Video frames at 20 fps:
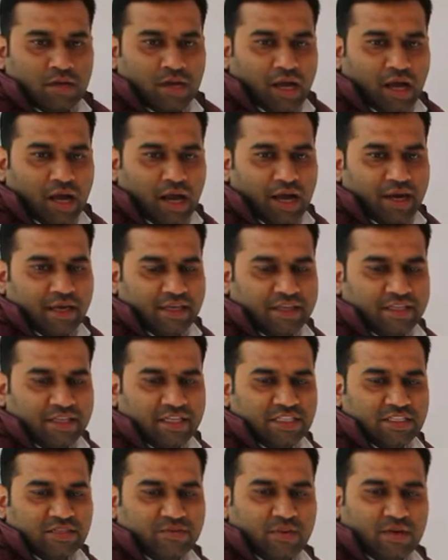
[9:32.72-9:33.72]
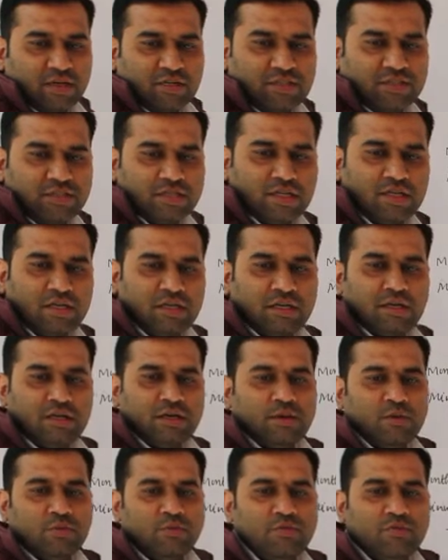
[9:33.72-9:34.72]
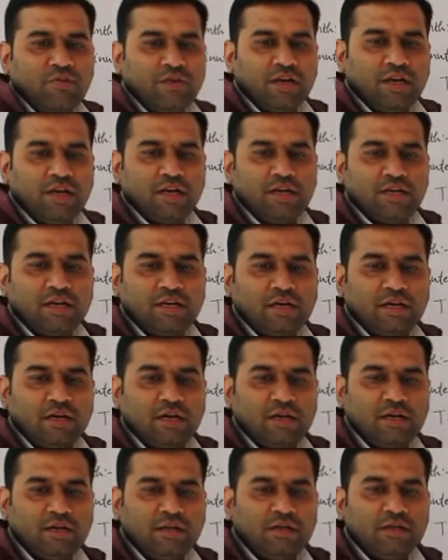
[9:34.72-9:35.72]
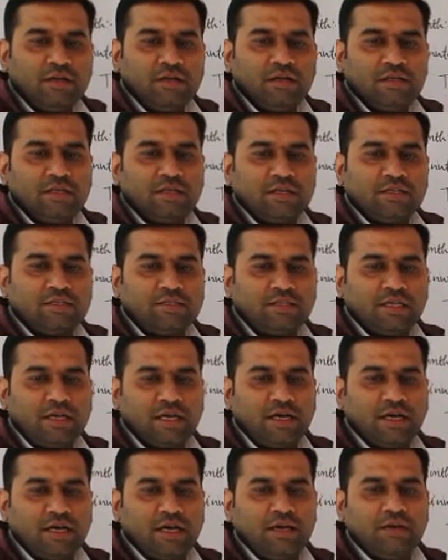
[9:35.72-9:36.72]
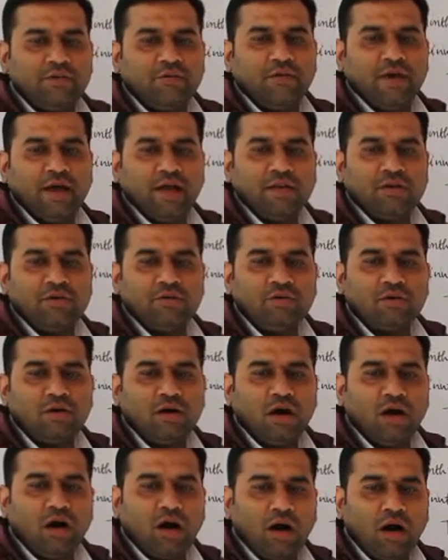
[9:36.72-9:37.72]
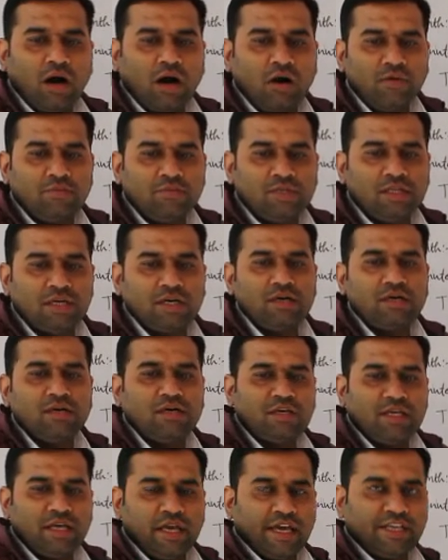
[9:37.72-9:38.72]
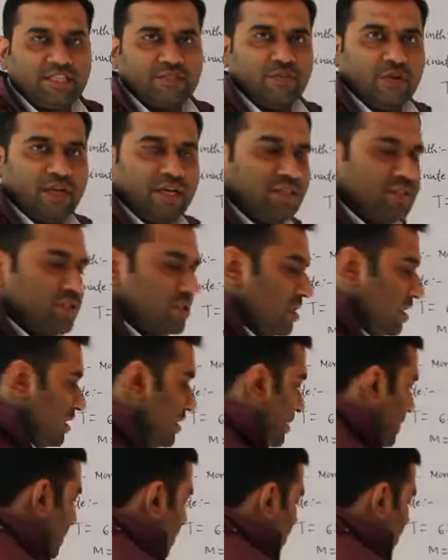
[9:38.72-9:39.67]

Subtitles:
and this function will return the second value of the expression